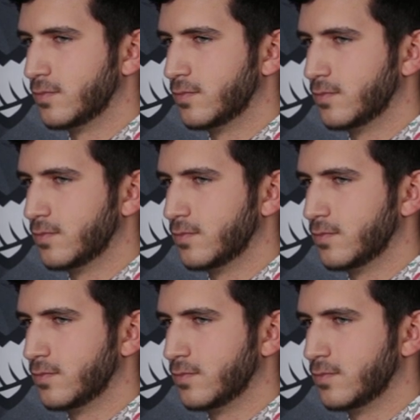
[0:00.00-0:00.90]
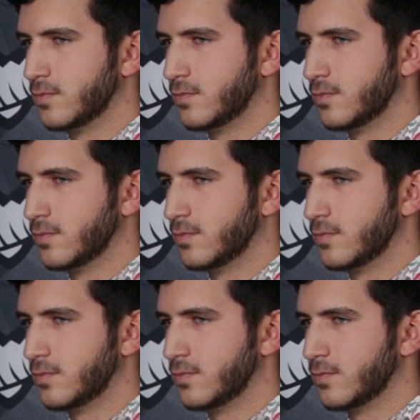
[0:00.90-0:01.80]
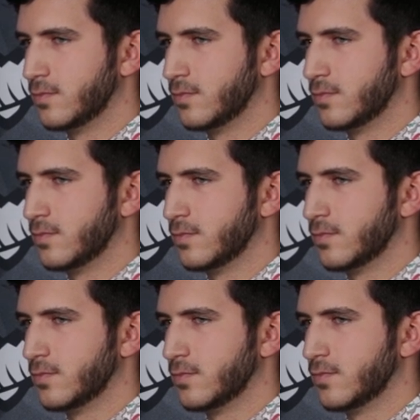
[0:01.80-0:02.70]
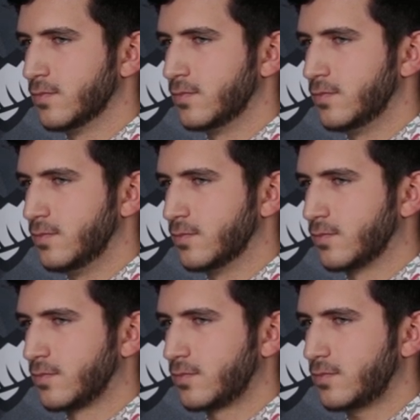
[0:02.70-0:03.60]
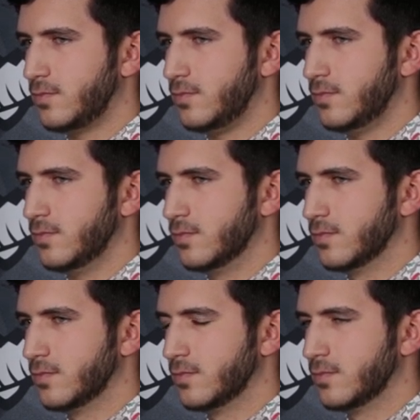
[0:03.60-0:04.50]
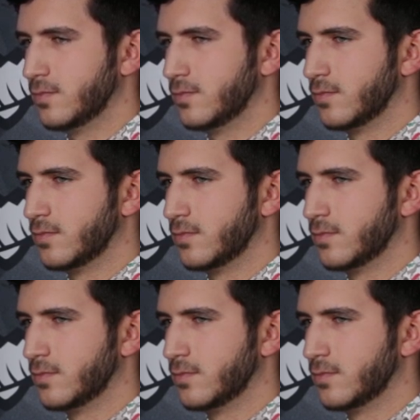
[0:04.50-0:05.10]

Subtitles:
No words are spoken by the person on screen.